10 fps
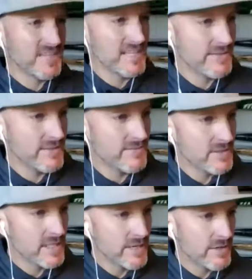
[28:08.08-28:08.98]
I love it.
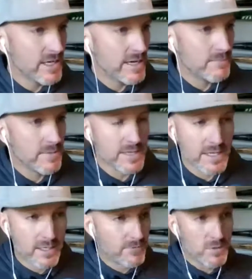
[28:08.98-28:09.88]
Love it. Um,
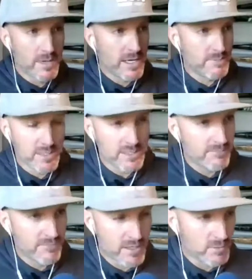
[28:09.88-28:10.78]
Nick, if you don't mind, I'm just going to
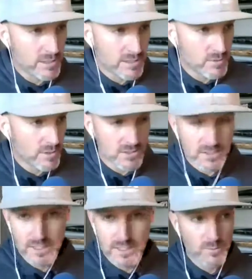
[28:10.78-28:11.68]
keep firing away on these questions
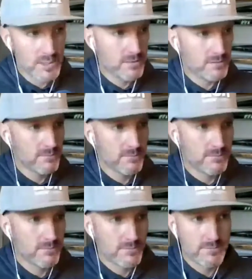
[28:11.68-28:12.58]
unless you want to
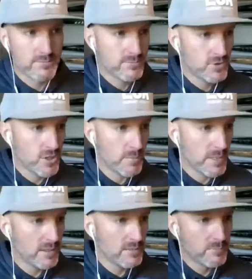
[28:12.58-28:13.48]
jump
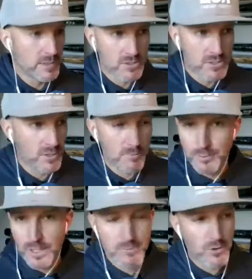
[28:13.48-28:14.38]
in. But there's still well,
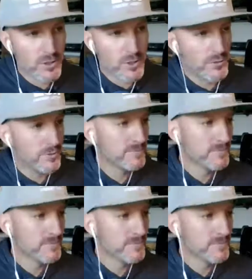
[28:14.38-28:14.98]
plenty so more me, to go through.